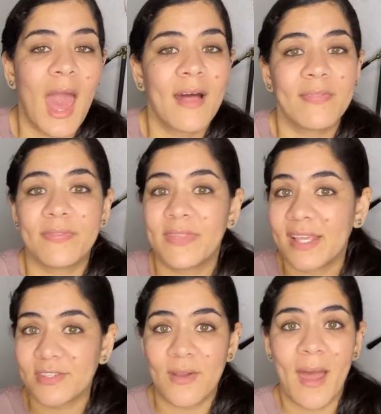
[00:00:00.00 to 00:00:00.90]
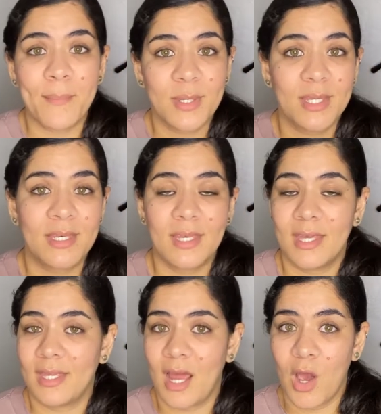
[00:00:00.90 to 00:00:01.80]
and things are happening
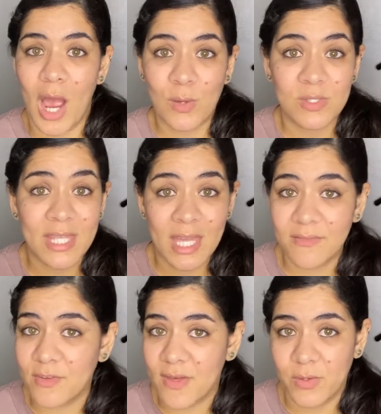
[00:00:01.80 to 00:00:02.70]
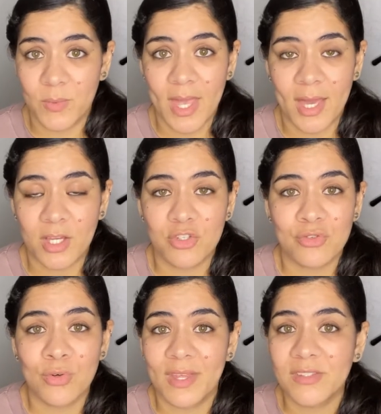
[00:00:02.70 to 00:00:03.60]
outside of you that you can't
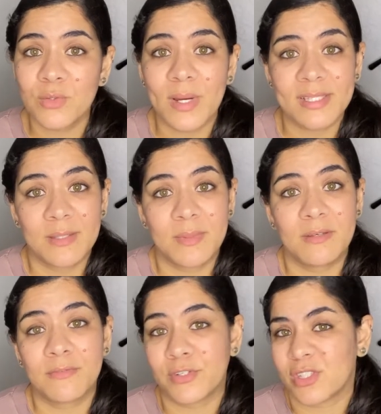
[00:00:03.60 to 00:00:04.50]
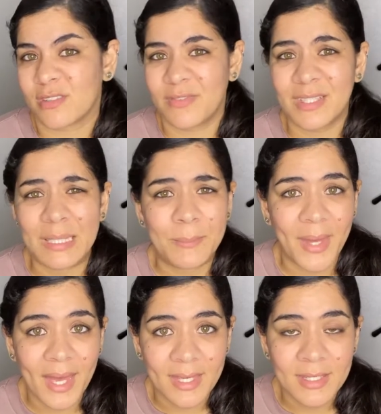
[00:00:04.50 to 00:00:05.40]
control, that's a recipe for just feeling
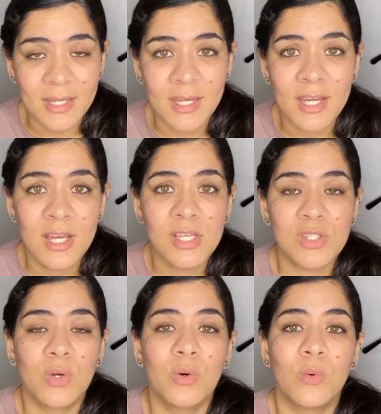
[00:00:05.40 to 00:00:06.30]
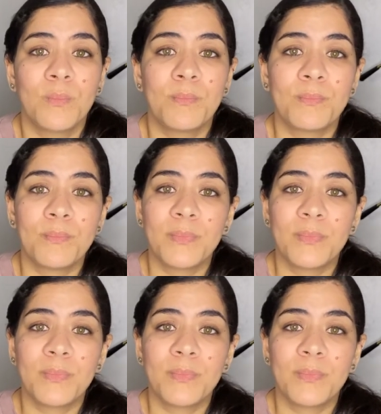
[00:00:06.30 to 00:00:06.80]
bad. So